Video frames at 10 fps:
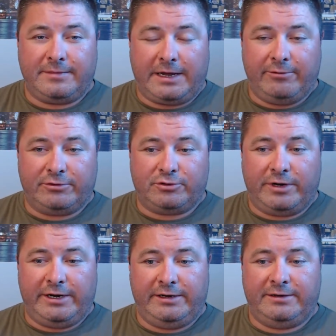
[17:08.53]
I will
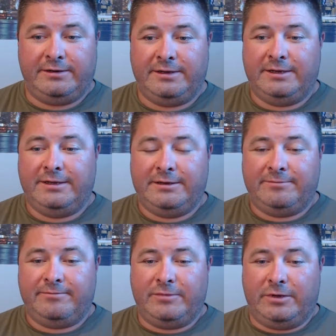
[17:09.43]
train
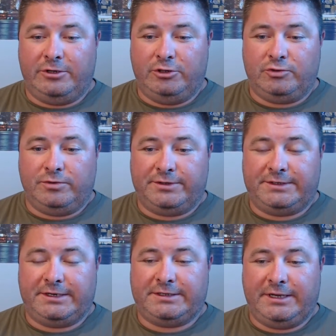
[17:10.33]
my usual
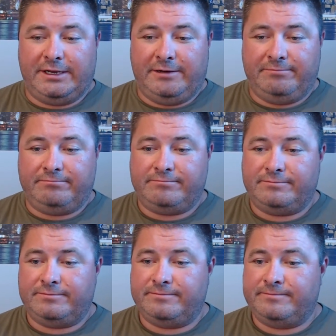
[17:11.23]
6 a.m.
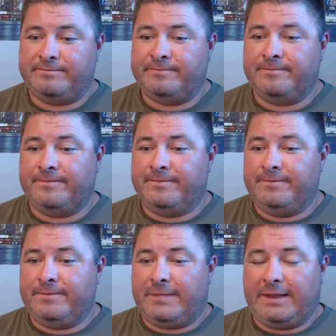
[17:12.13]

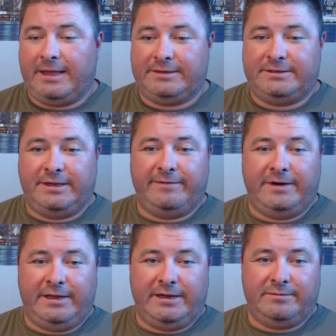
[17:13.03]
At 7
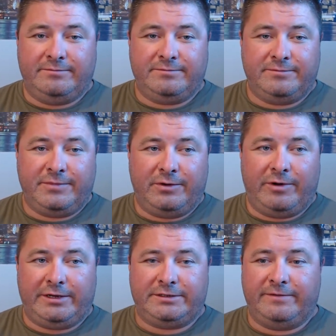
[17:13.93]
a.m., the
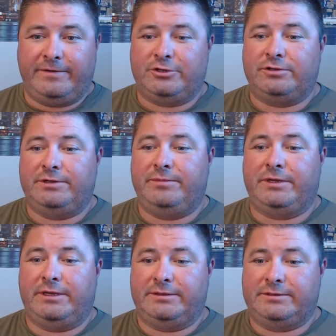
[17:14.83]
rest officially
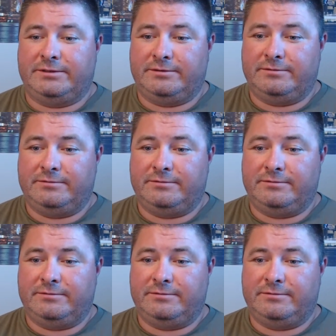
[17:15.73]
begins.